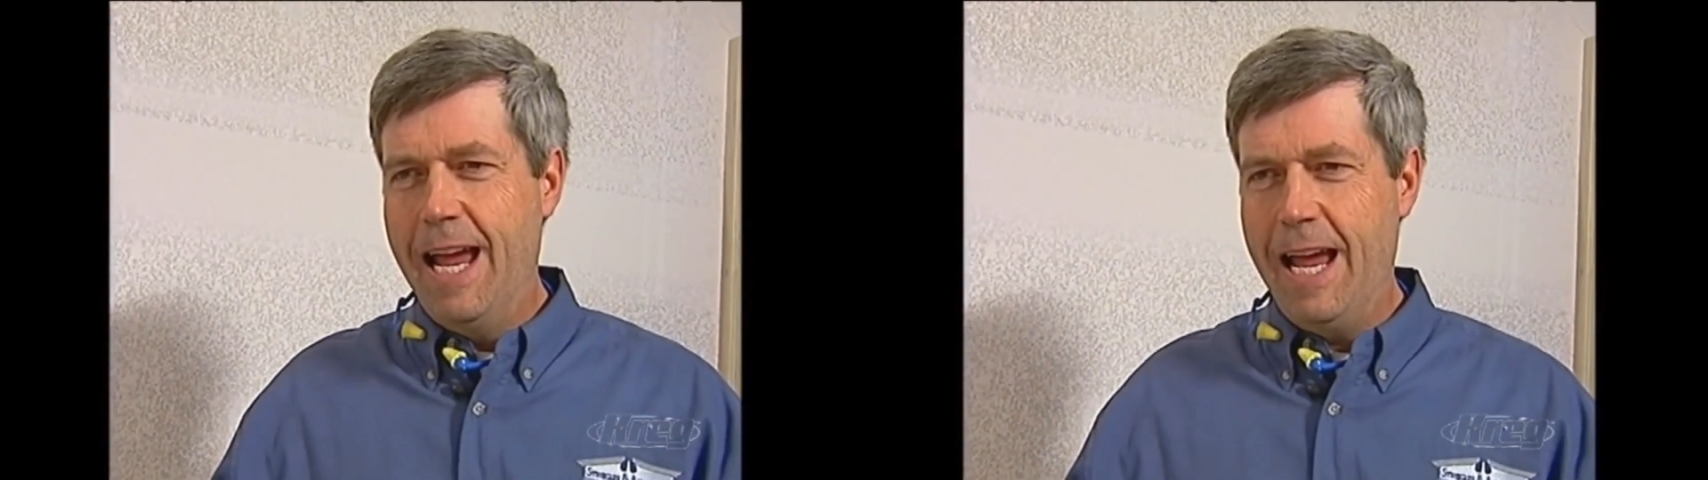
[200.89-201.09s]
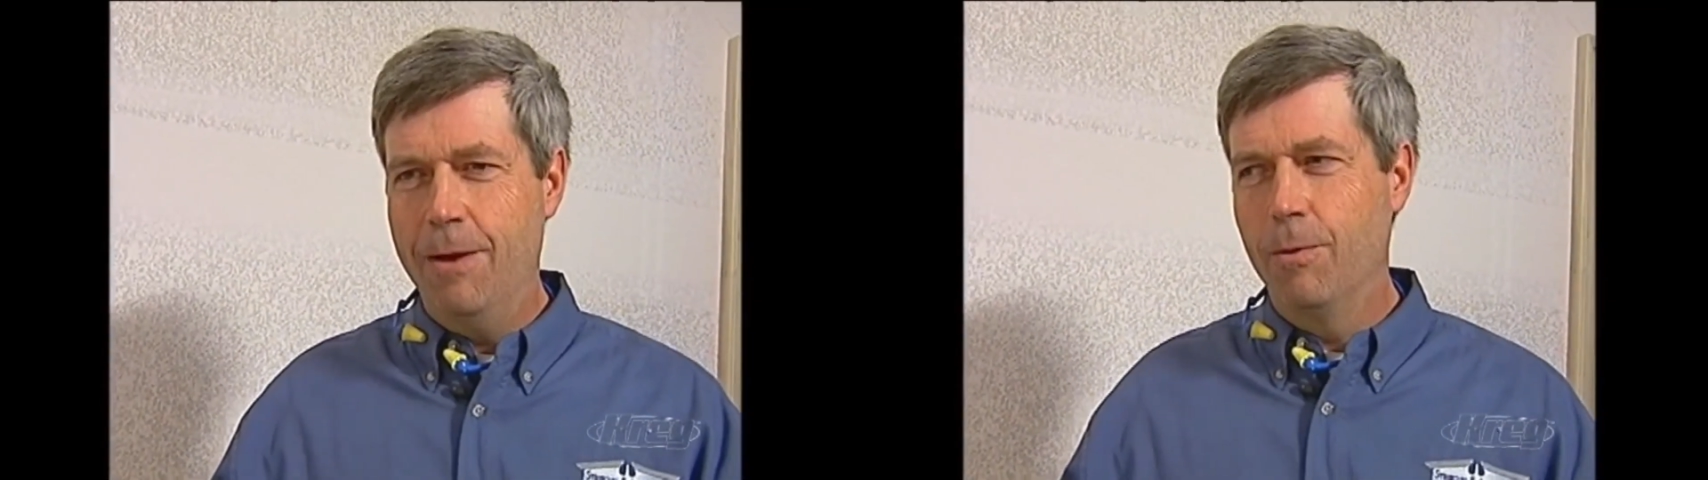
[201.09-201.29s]

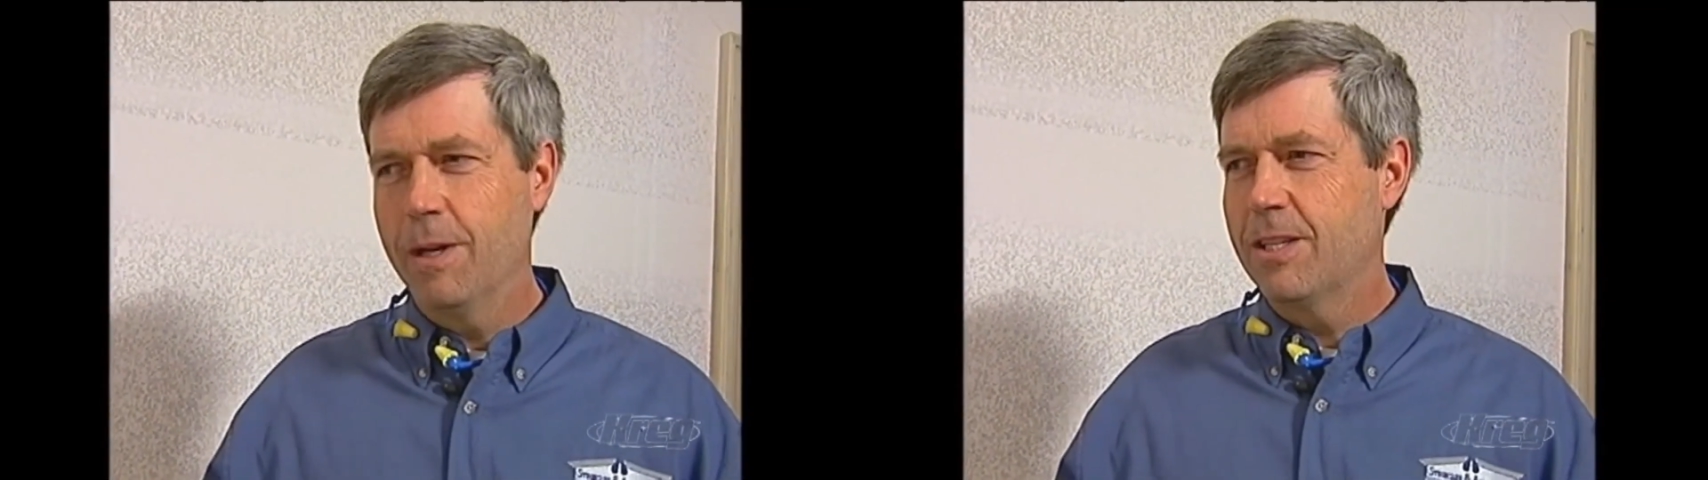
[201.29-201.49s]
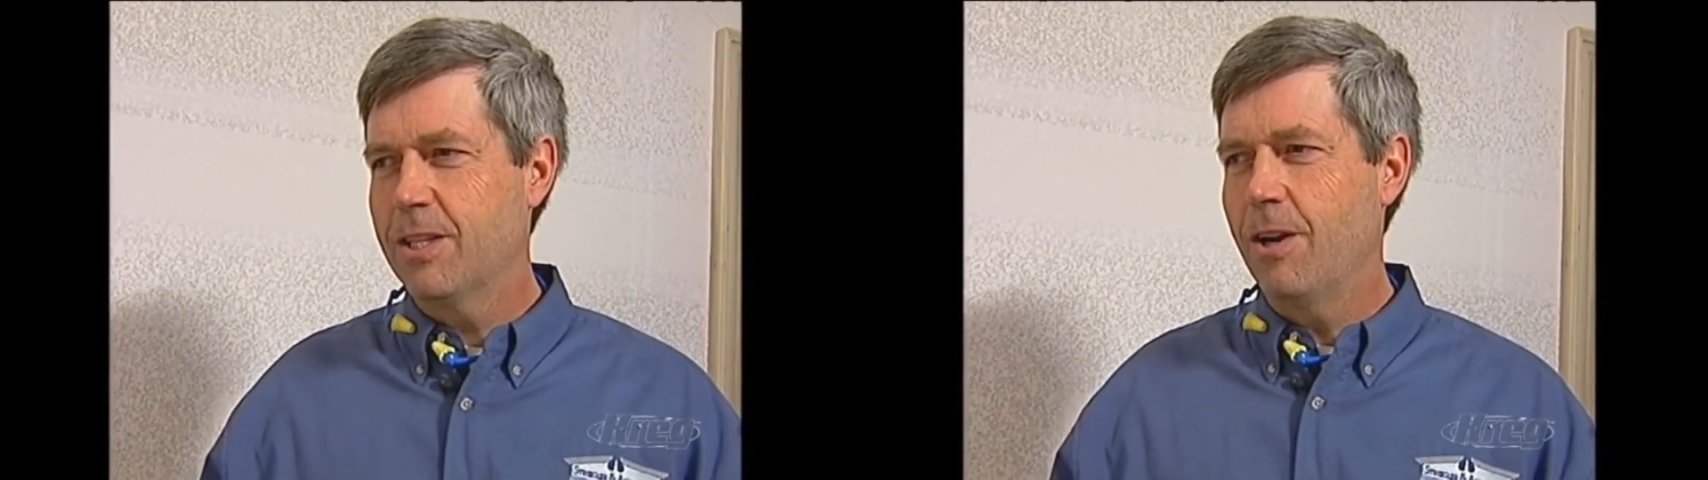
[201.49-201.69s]
and we'll
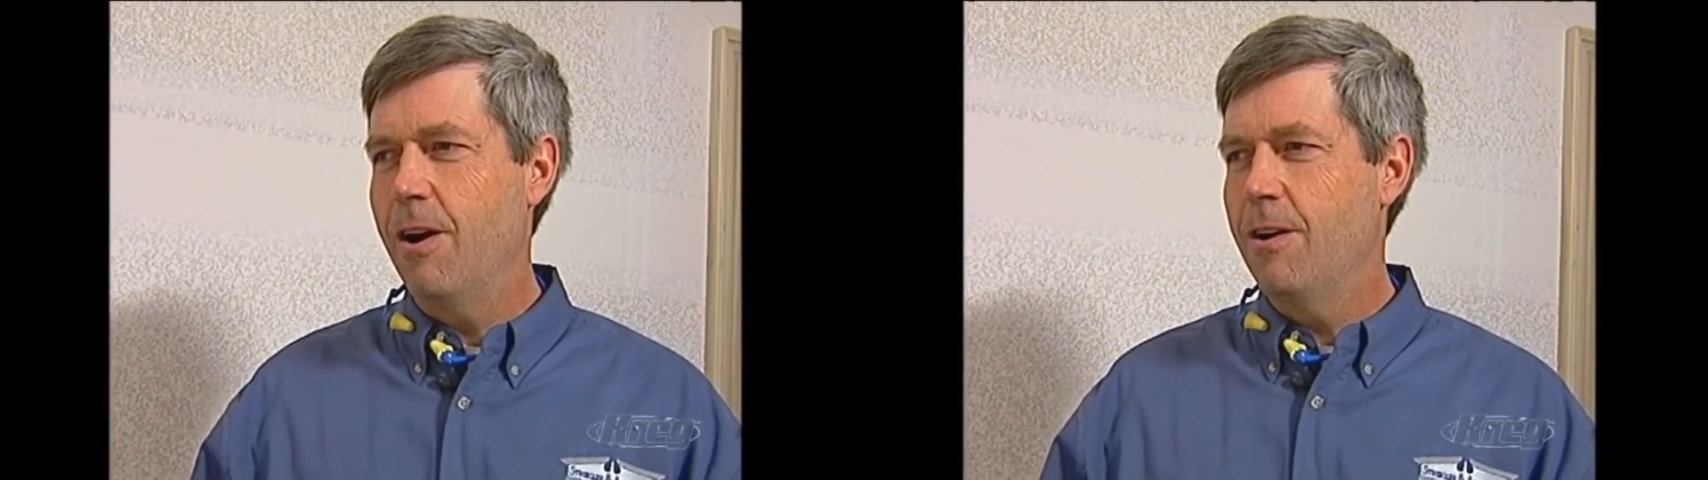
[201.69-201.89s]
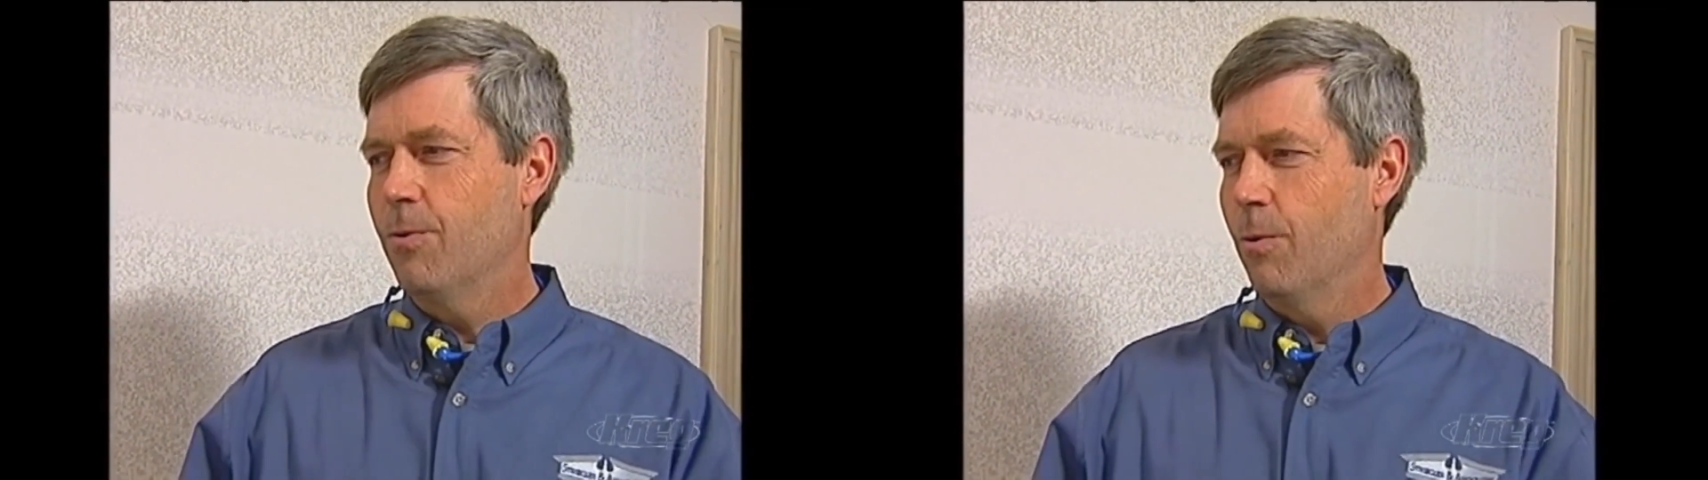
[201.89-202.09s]
get
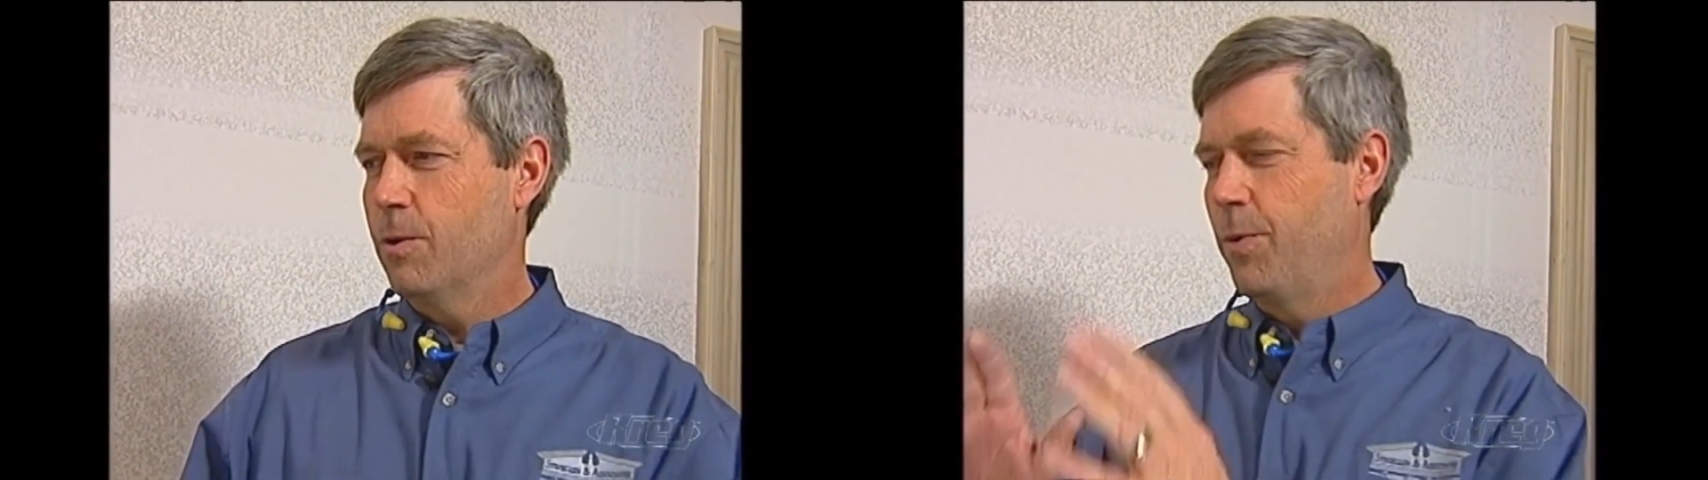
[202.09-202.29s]
started towards